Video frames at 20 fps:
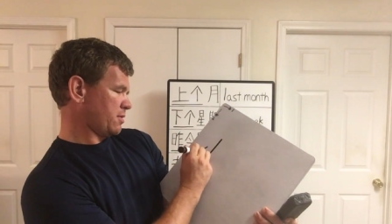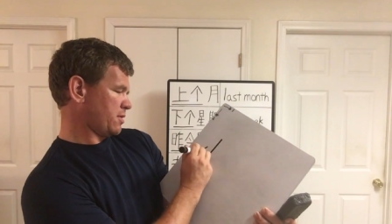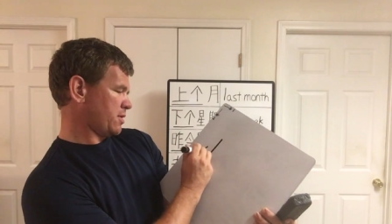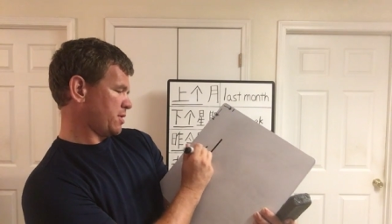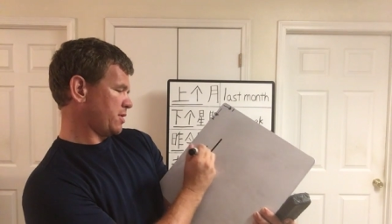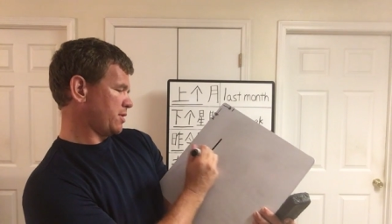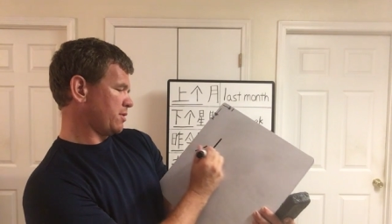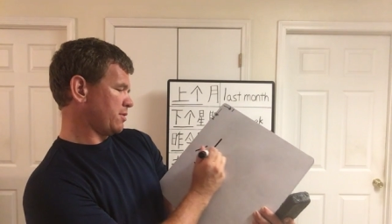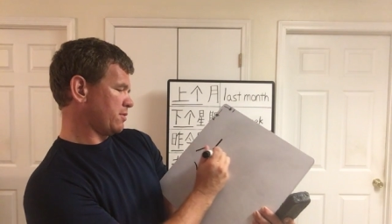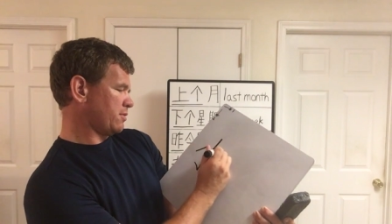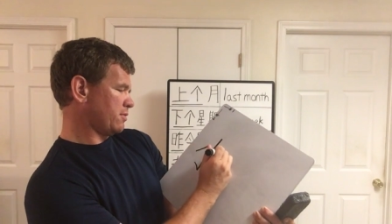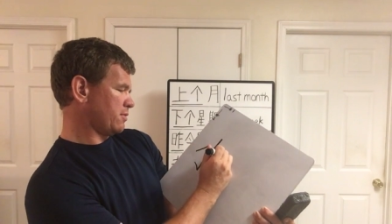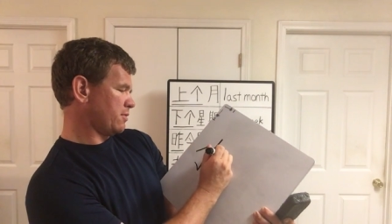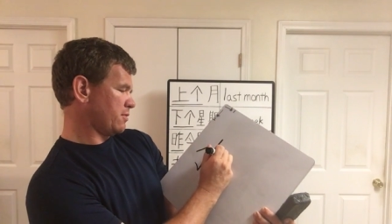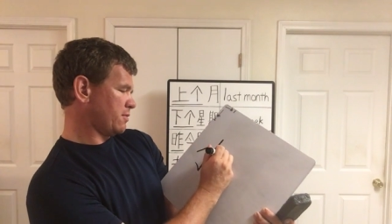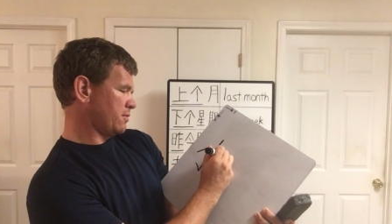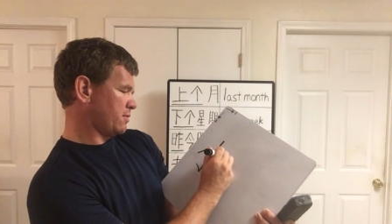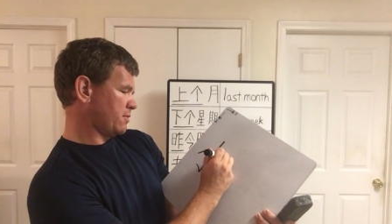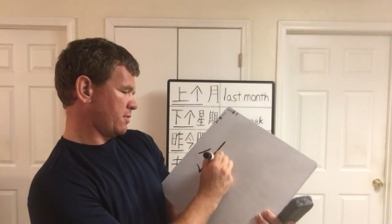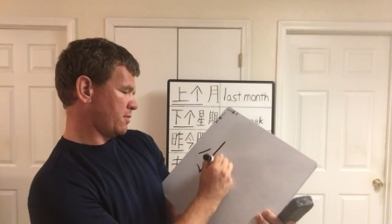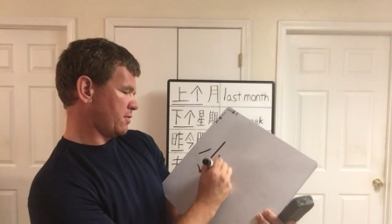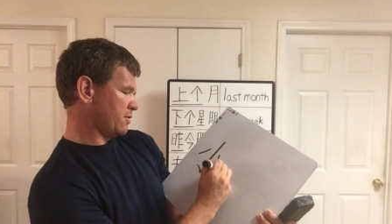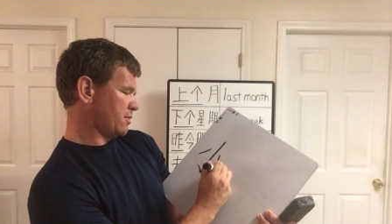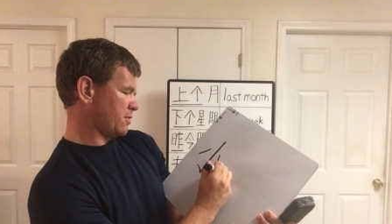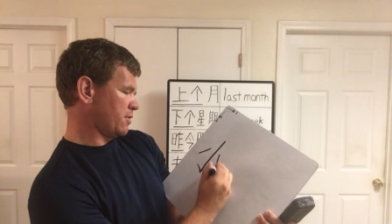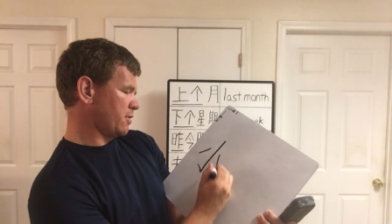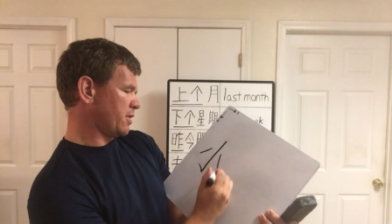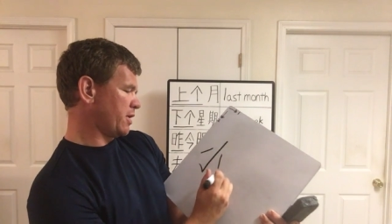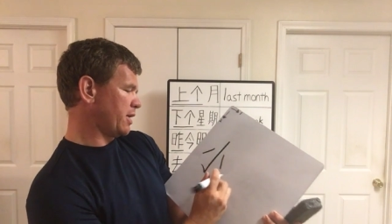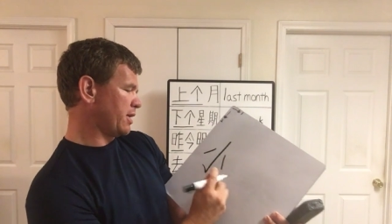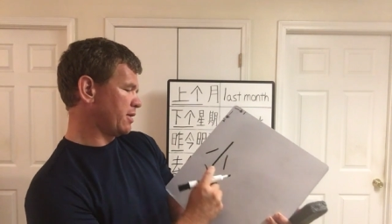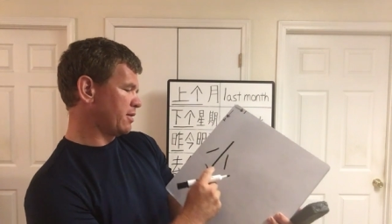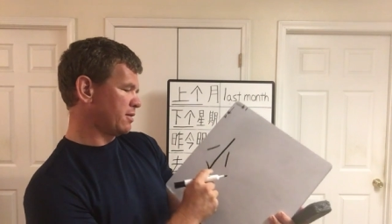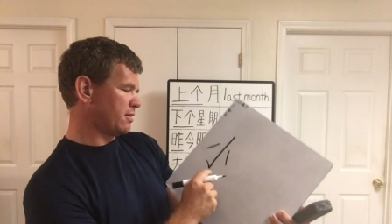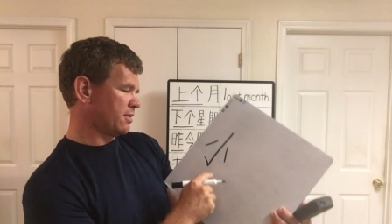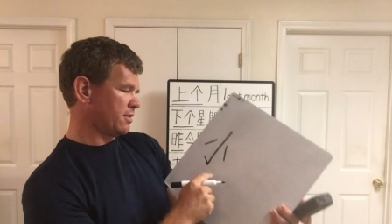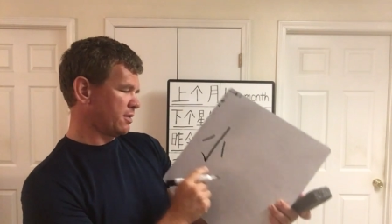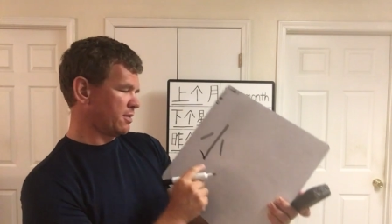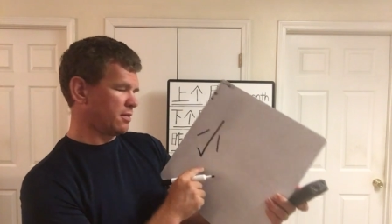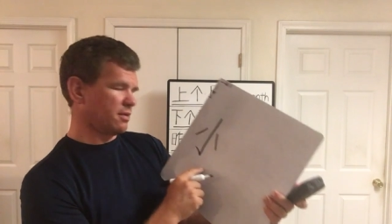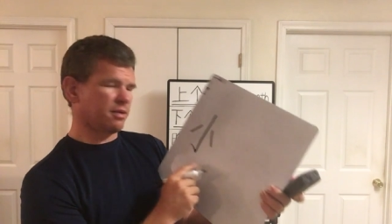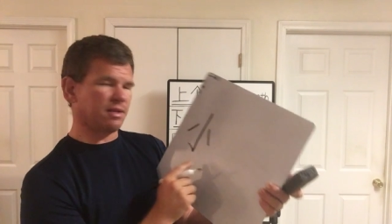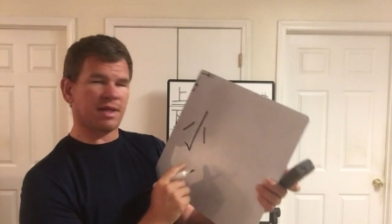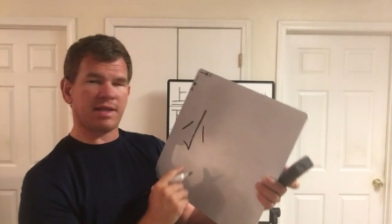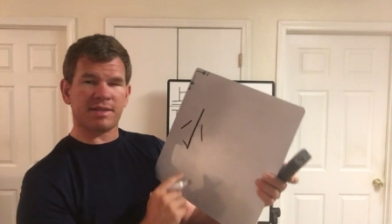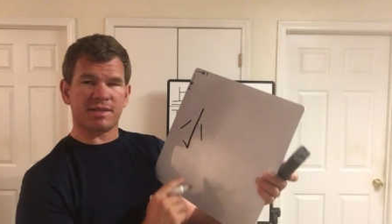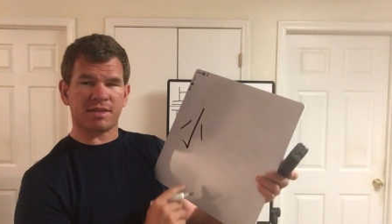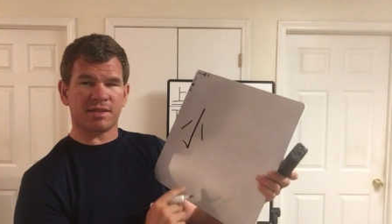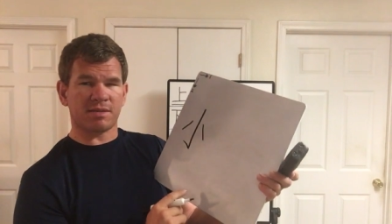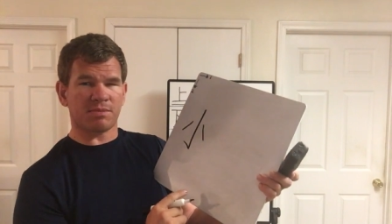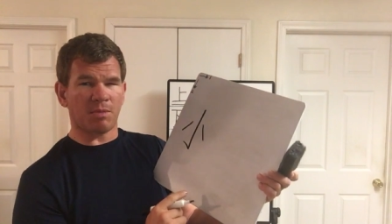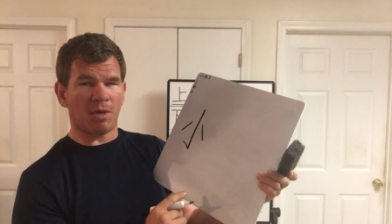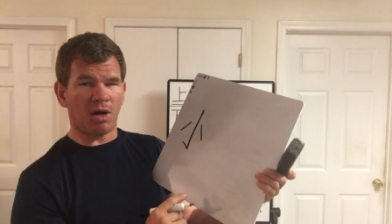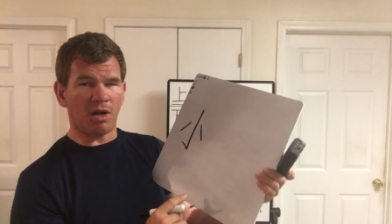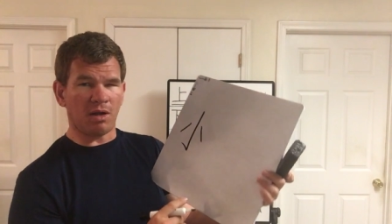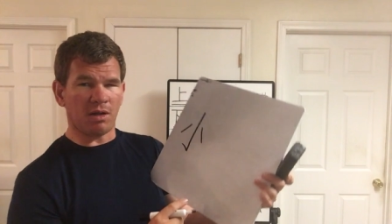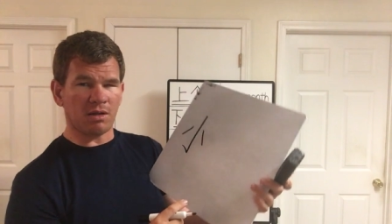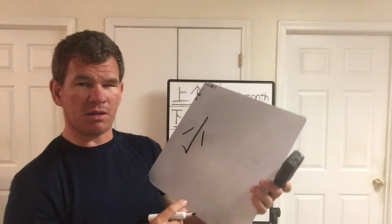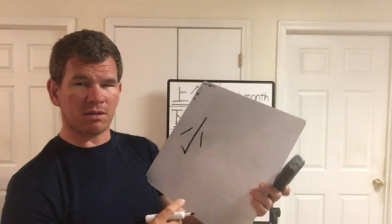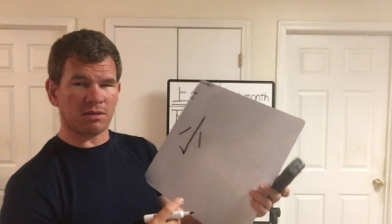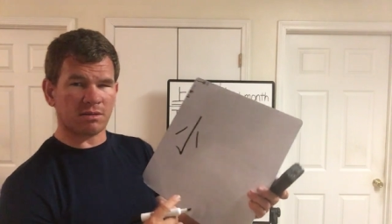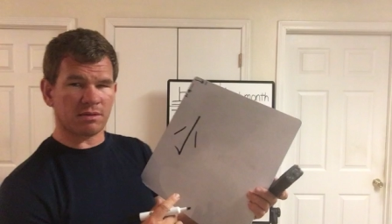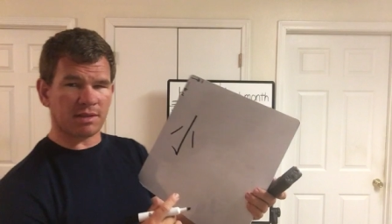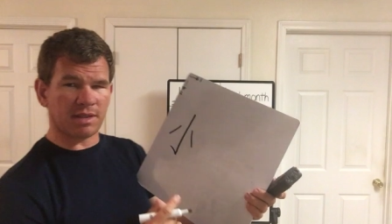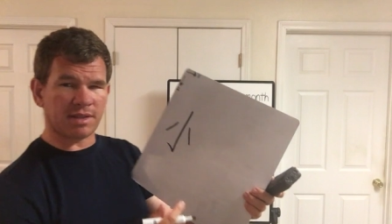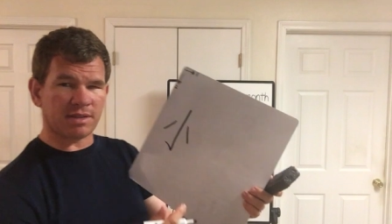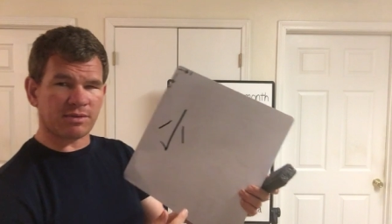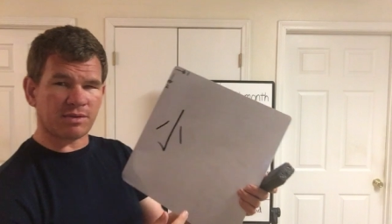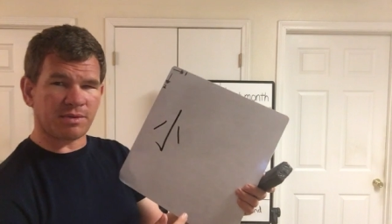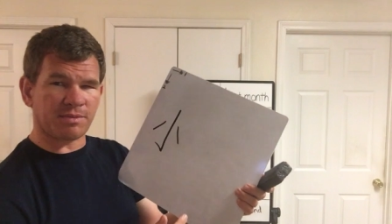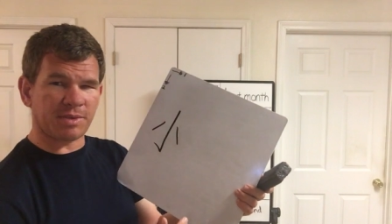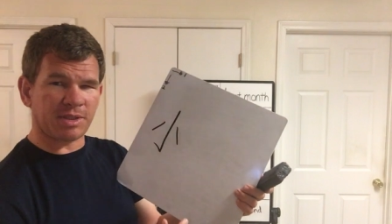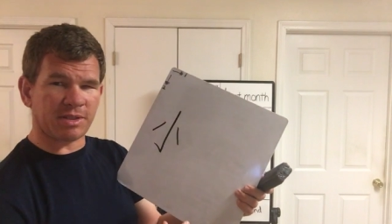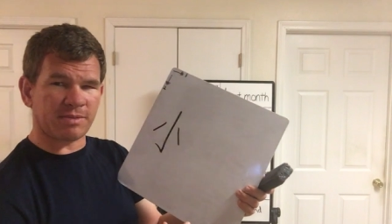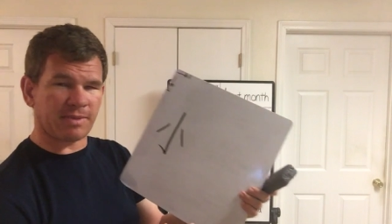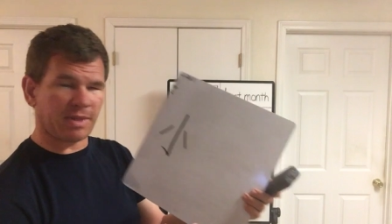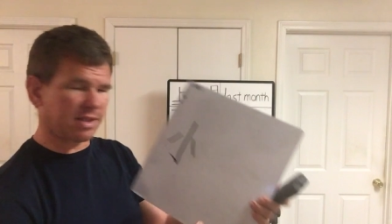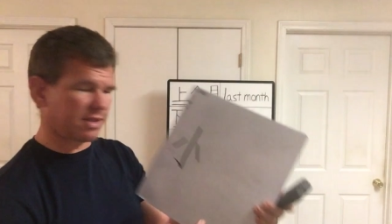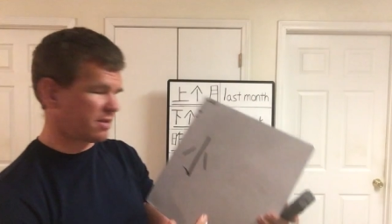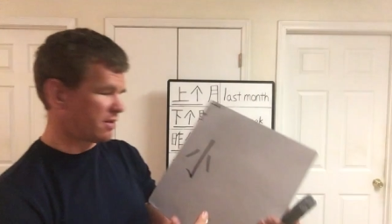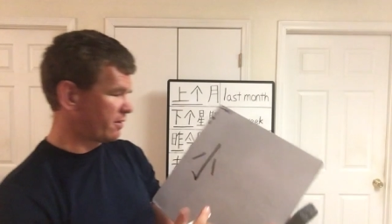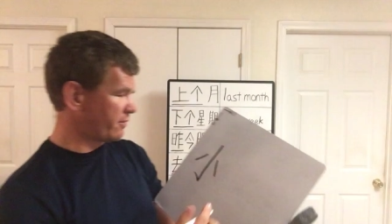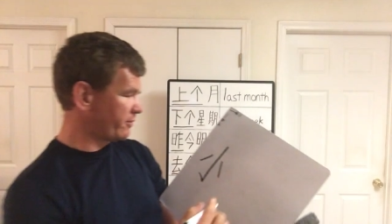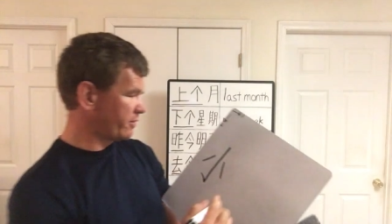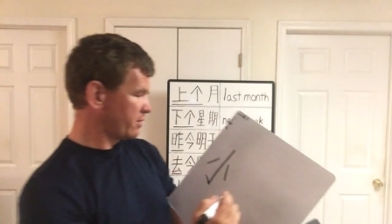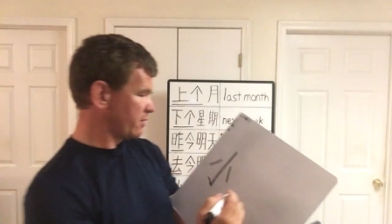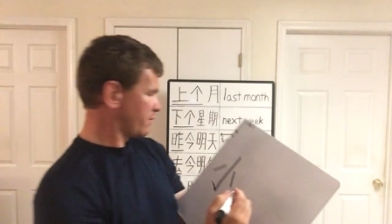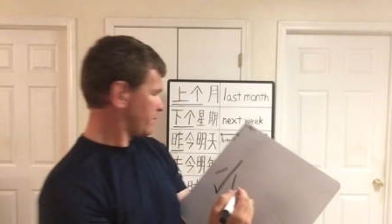two, three. That's small. That's what it means by itself.